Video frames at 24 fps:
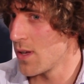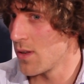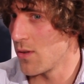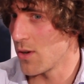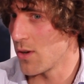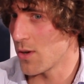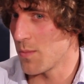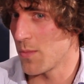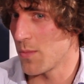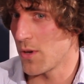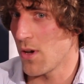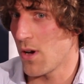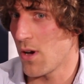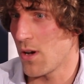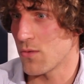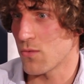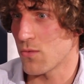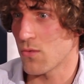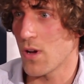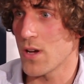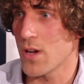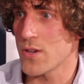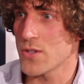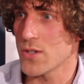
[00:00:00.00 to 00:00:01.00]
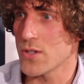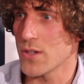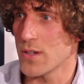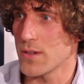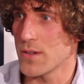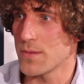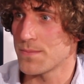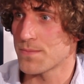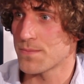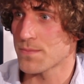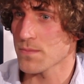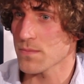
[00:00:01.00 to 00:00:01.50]
looking beyond Russia,
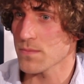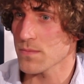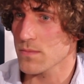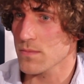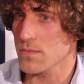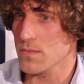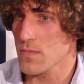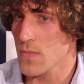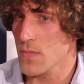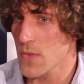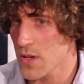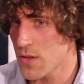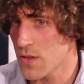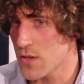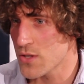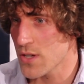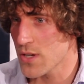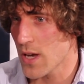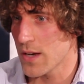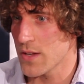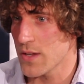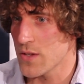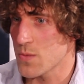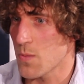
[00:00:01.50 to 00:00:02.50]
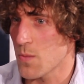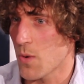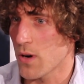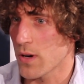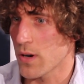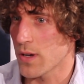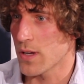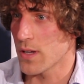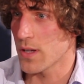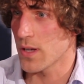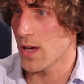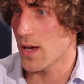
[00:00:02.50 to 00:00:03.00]
the Chinese
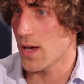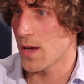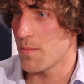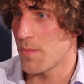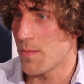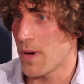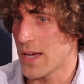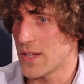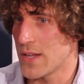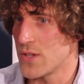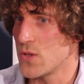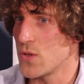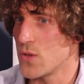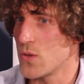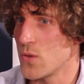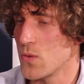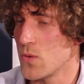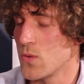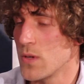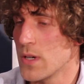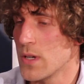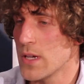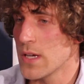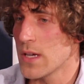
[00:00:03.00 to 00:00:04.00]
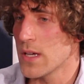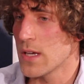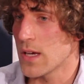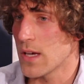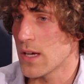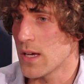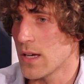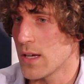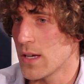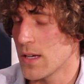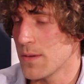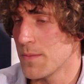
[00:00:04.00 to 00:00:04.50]
market, Baidu
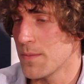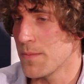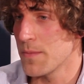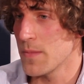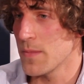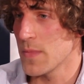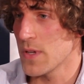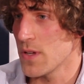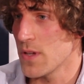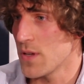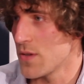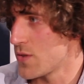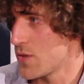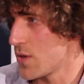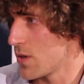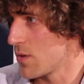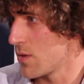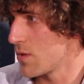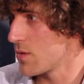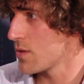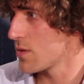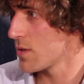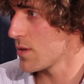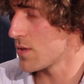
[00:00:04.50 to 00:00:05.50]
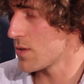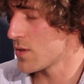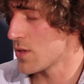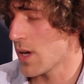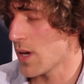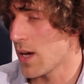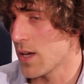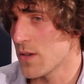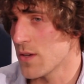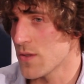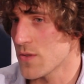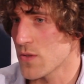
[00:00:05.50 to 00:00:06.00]
is huge in
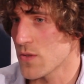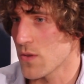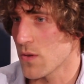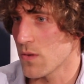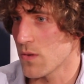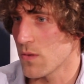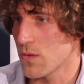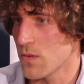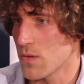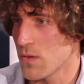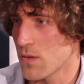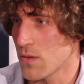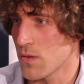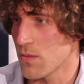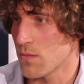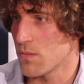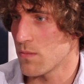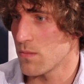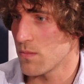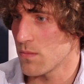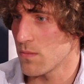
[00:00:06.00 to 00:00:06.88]
China, so they're